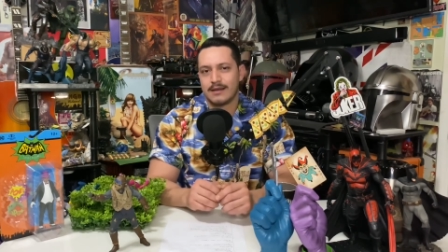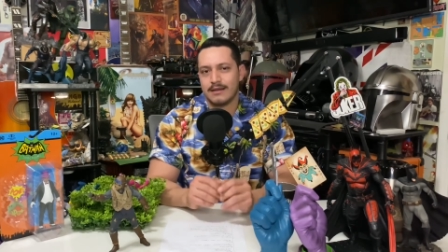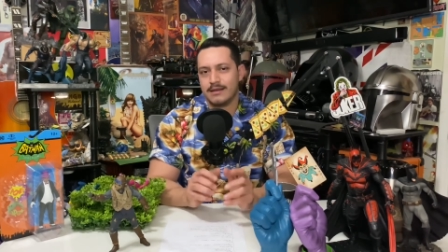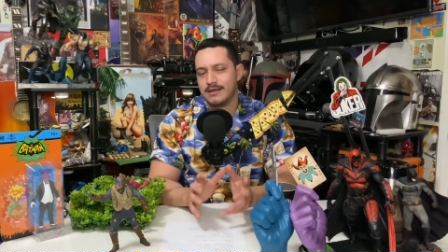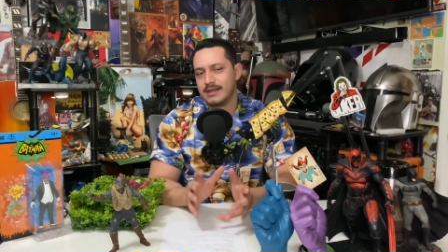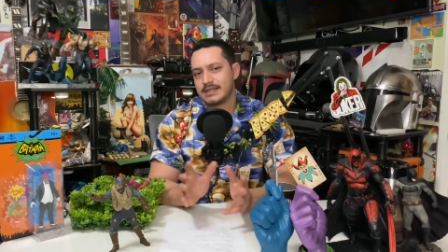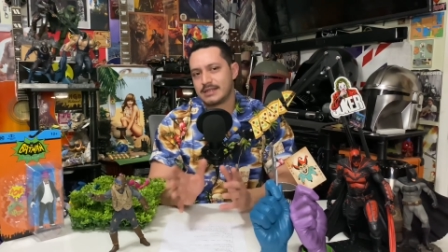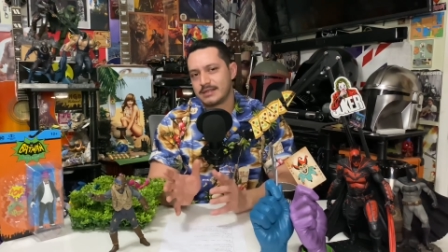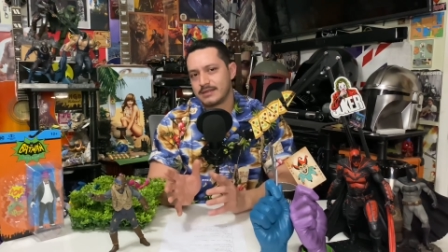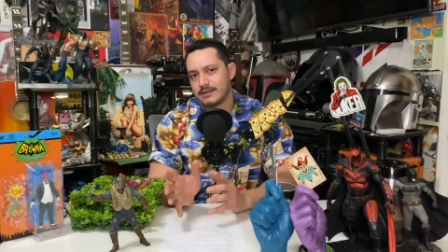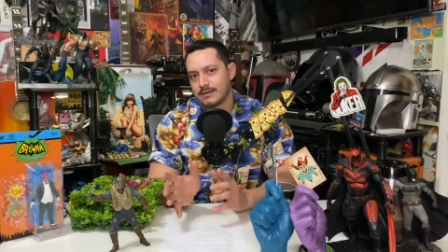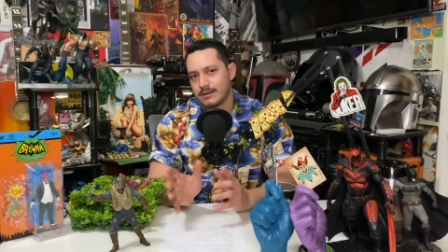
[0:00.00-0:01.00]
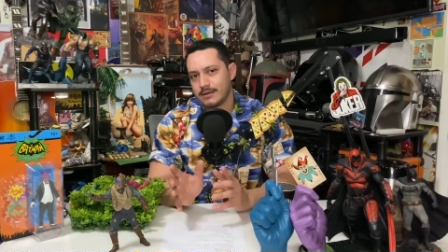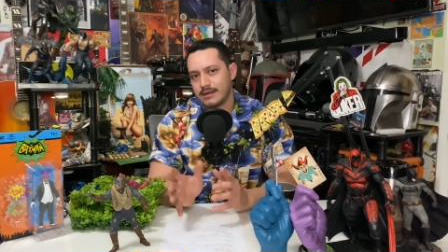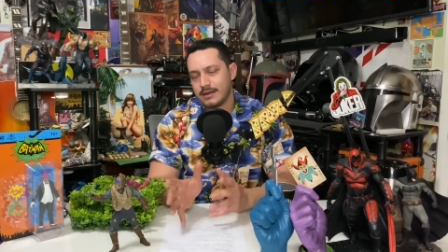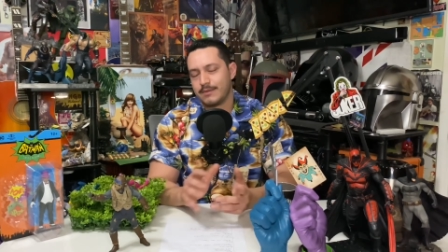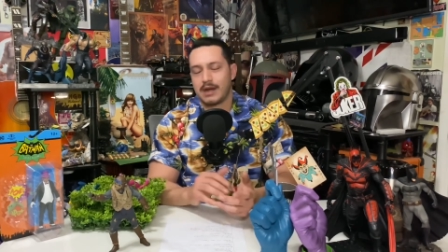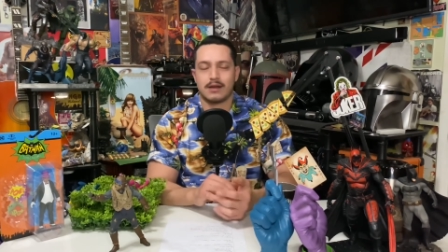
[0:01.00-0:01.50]
this
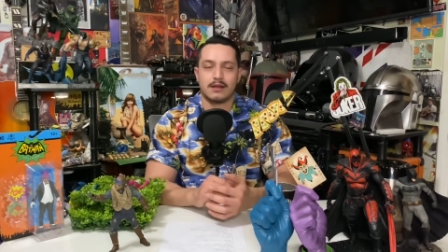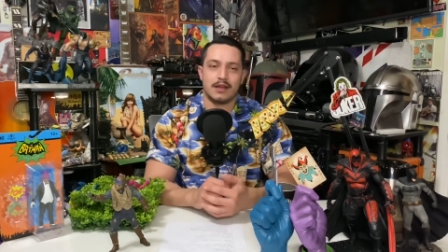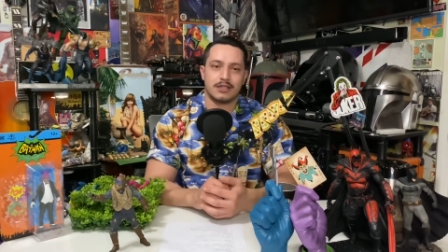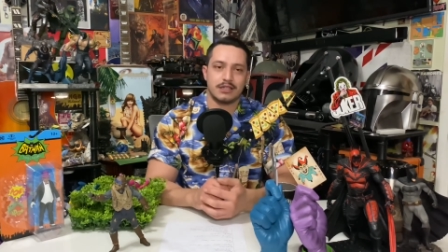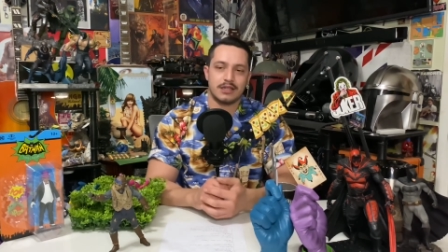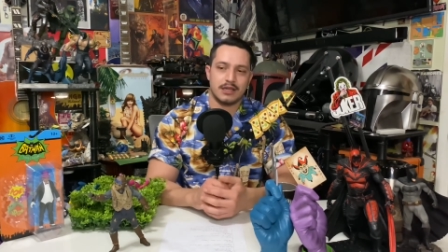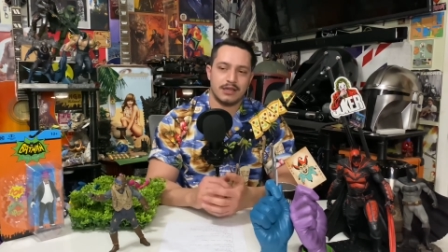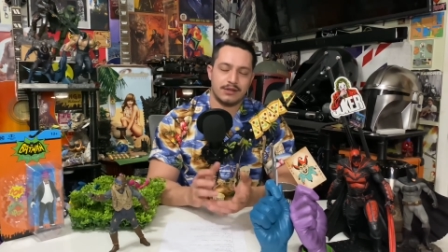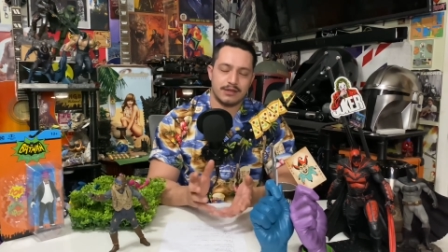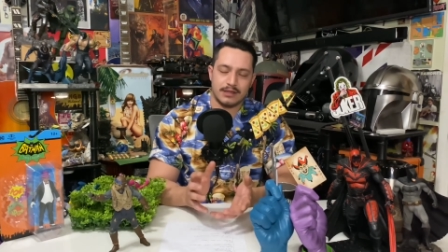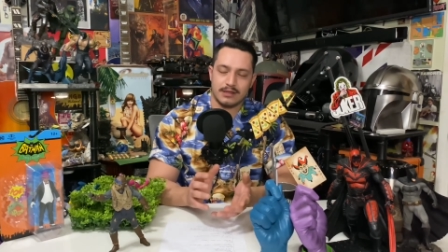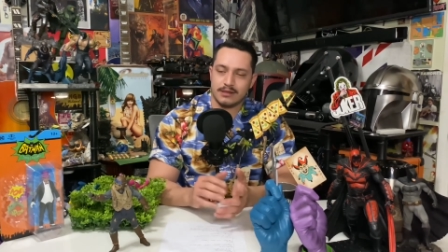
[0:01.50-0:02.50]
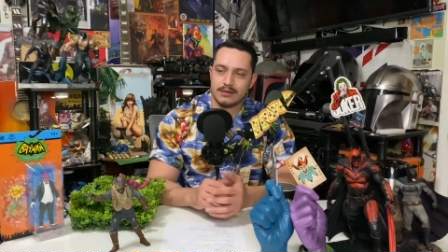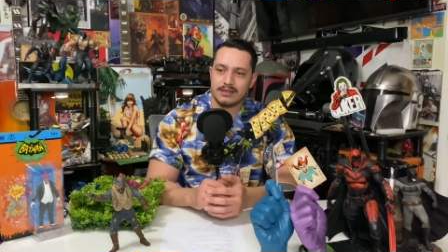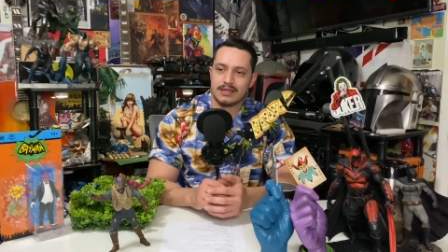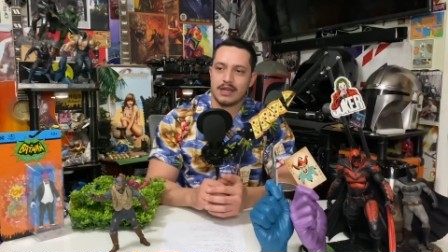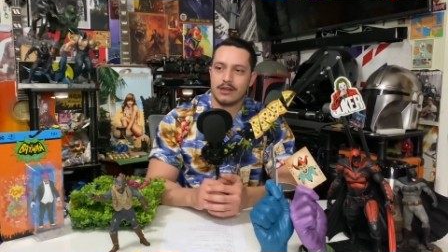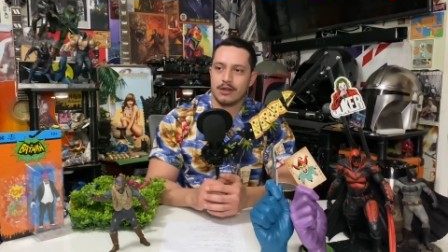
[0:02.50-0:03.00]
in my collection? And you can
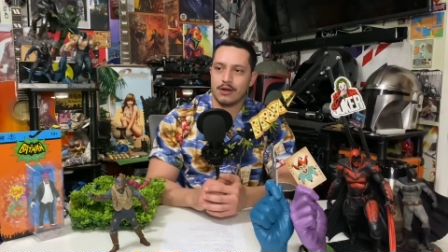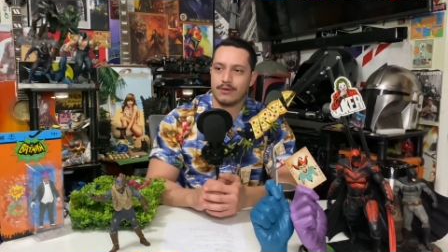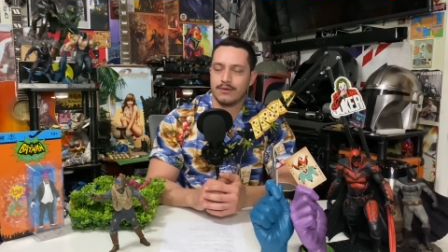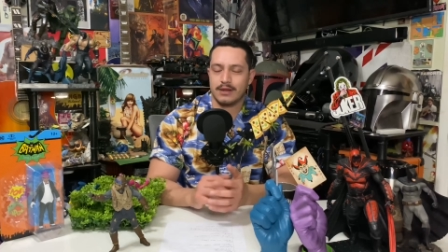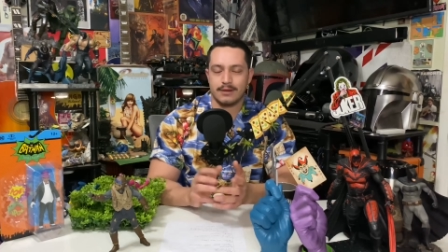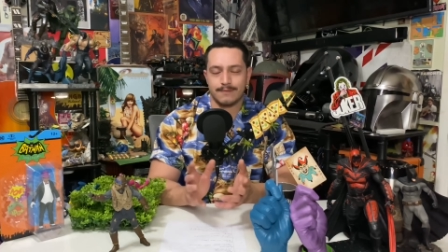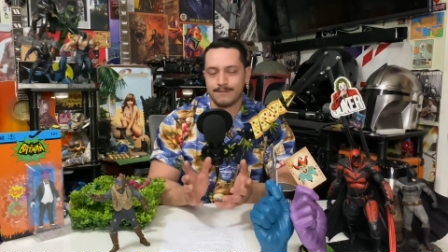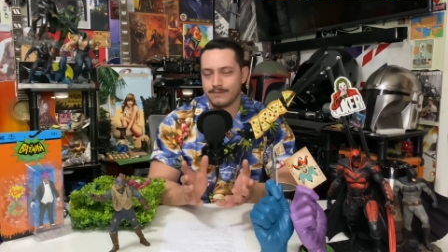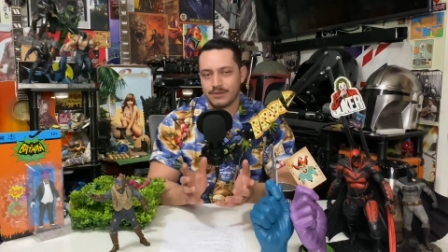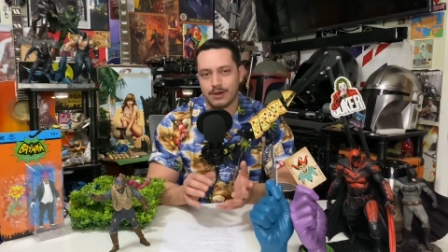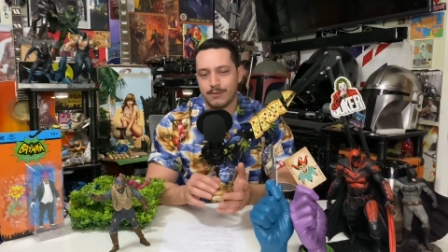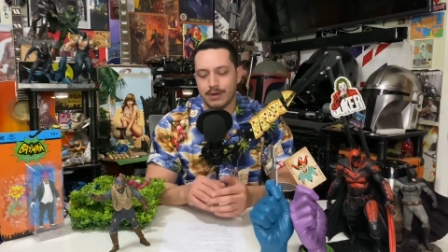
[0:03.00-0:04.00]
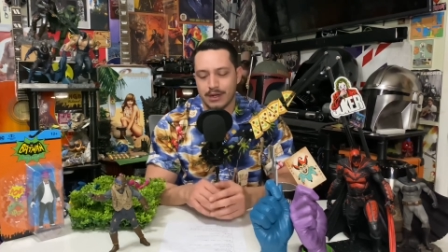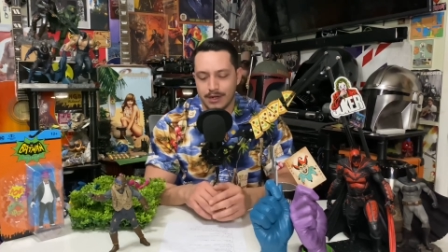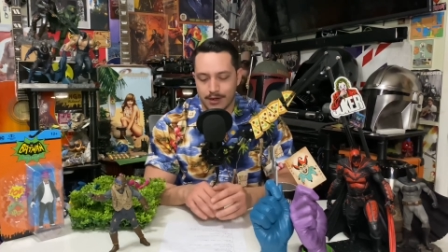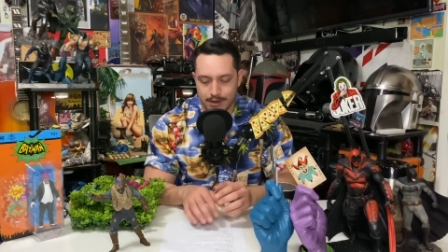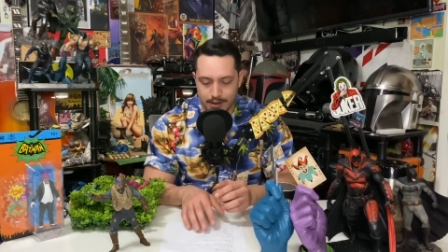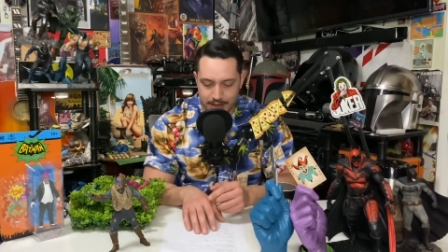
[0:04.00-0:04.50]
say no, and then don't put it in
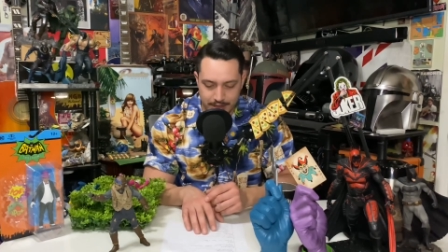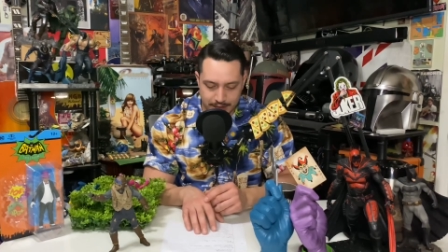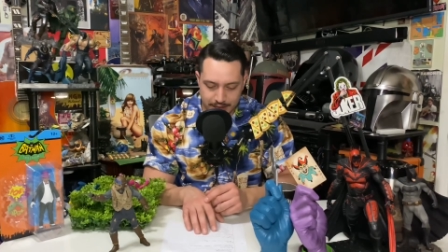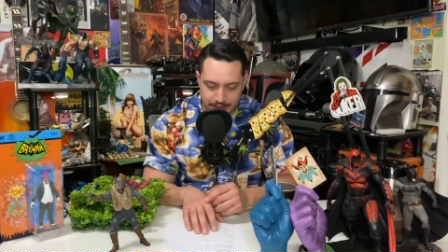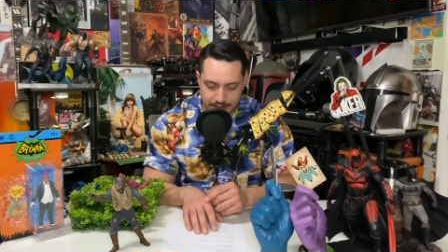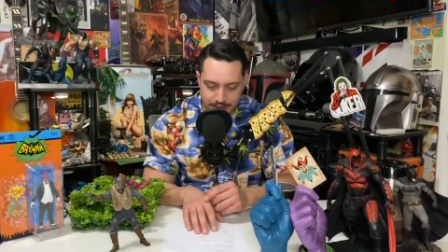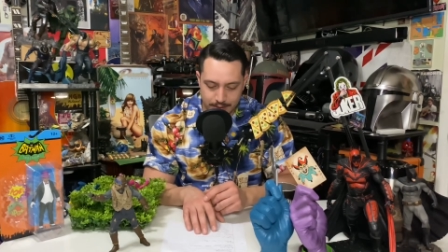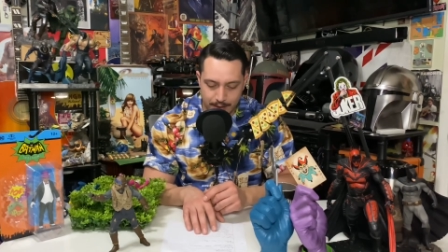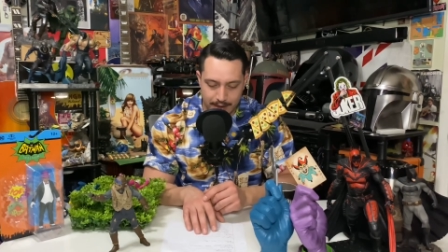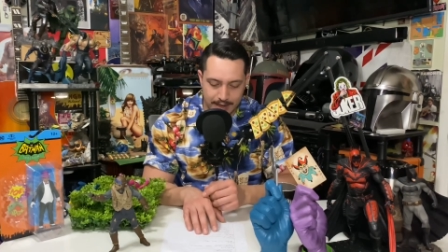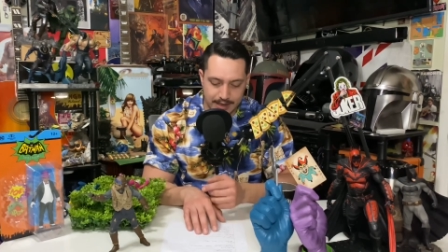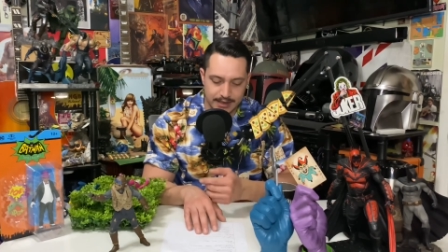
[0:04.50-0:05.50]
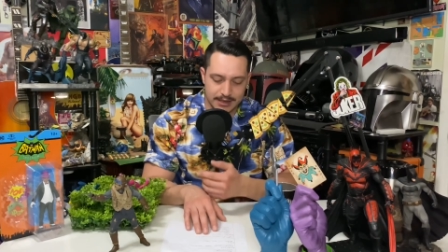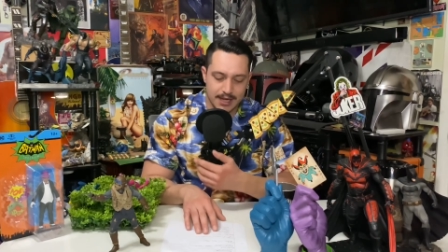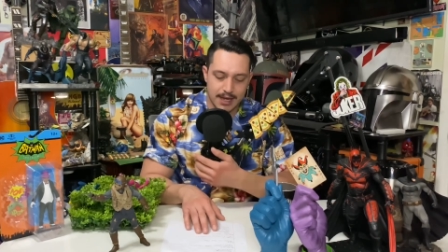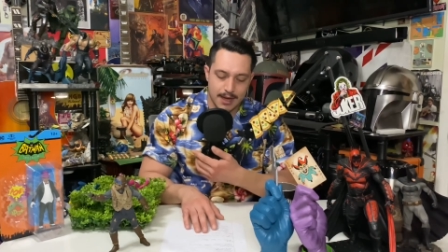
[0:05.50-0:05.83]
your collection. It's just the way it is.